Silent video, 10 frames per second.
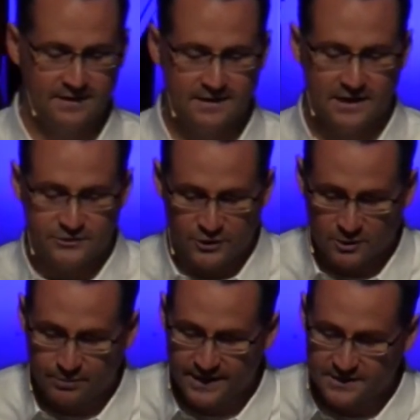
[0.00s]
It
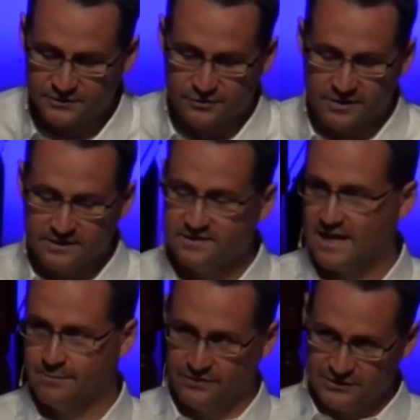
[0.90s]
took place during the
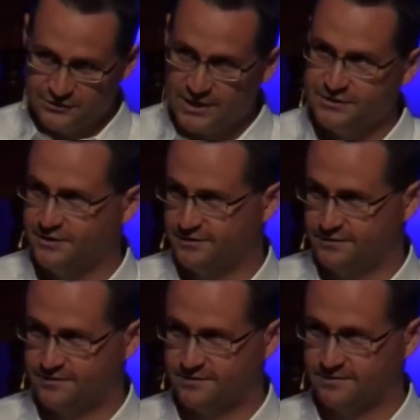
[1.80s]
time of the
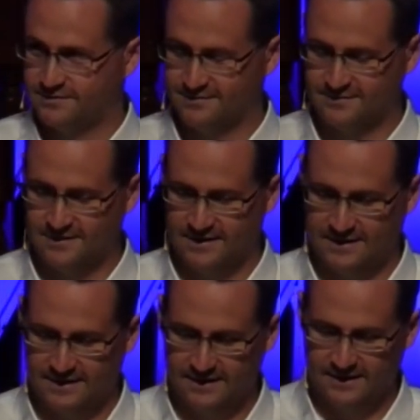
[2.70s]
Judges.
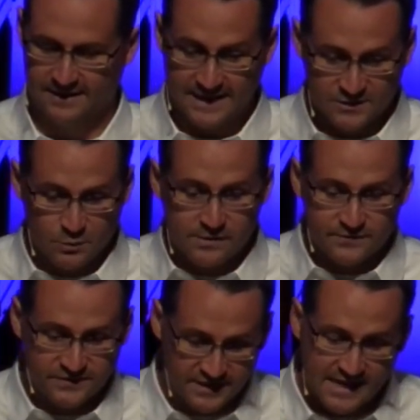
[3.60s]
And as we've
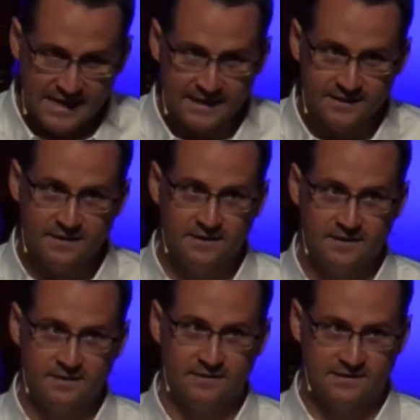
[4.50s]
seen,
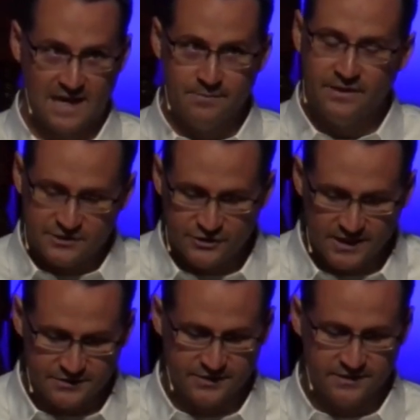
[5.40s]
the time of the
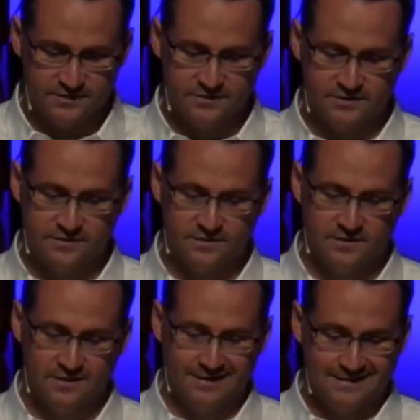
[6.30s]
Judges
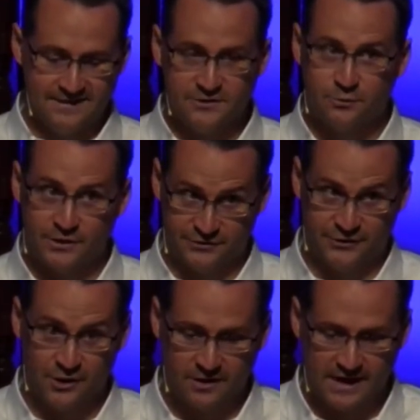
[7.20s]
is Israel's
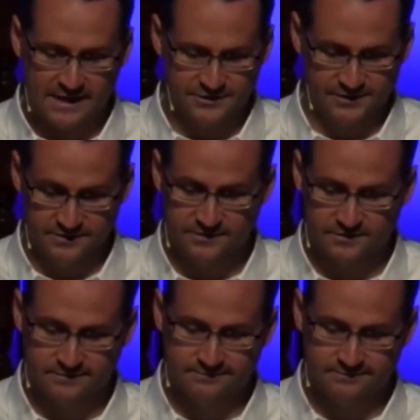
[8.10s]
dark ages.